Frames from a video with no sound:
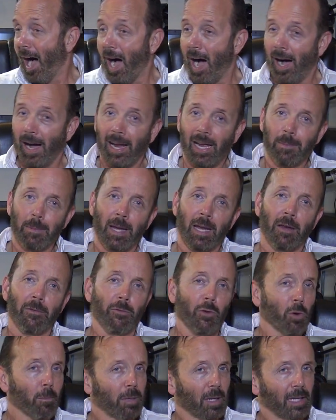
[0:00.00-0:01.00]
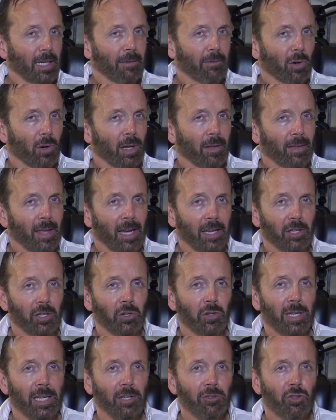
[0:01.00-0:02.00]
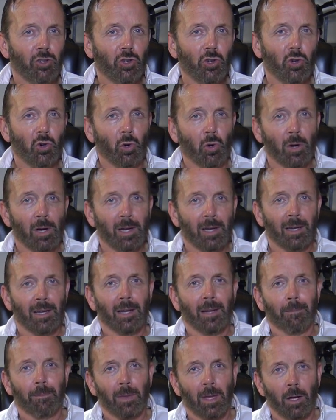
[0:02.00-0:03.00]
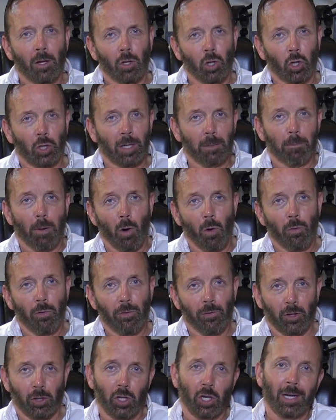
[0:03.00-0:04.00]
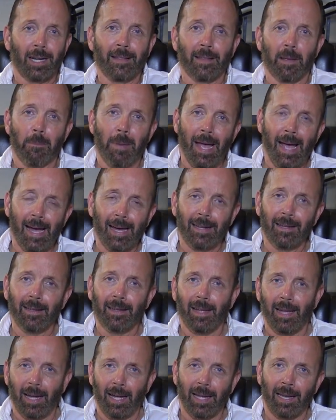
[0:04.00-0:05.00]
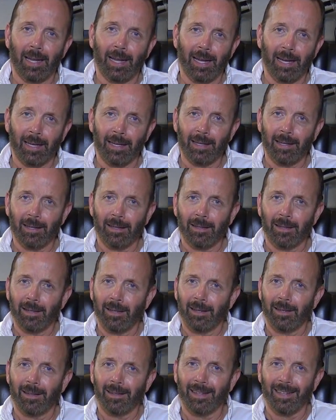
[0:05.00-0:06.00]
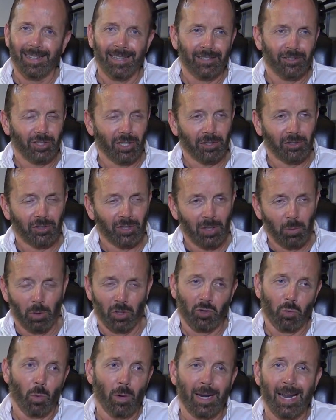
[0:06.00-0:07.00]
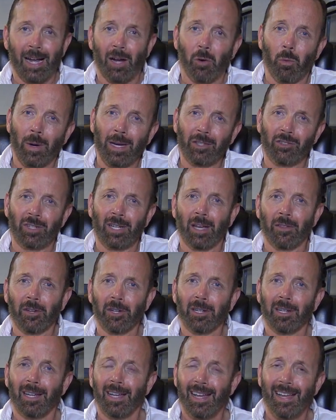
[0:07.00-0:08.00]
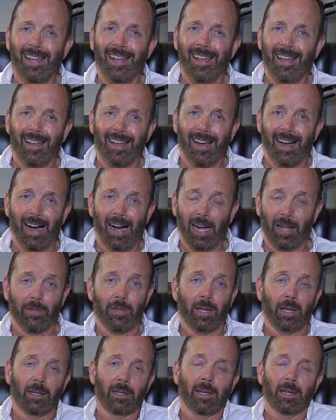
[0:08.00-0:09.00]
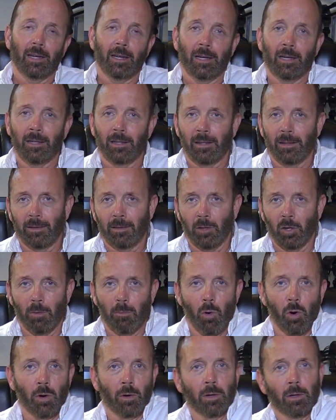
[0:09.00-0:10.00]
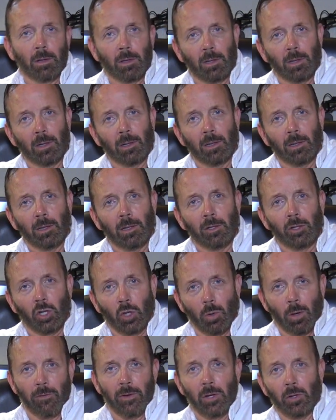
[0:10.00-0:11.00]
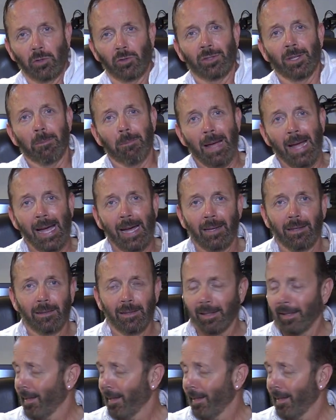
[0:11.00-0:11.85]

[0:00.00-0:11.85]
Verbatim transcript: I am a firm believer in that you need to look at both, the good and the bad, and, uh, and just see which one outweighs the other. I think uh, there are more good reviews than bad.